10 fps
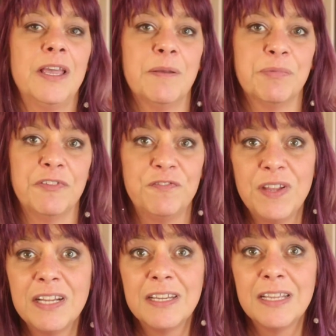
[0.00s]
Improved
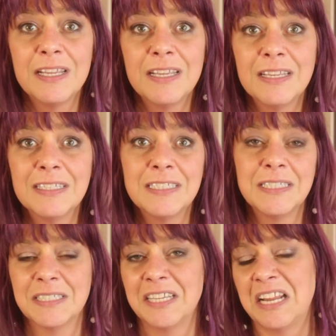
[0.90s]

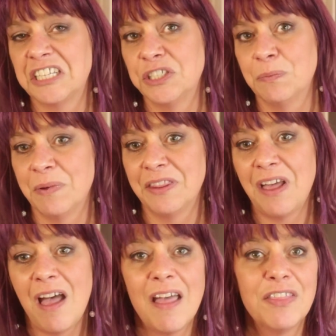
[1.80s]
fitness, connection with
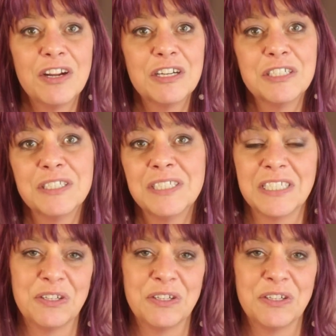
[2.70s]
others,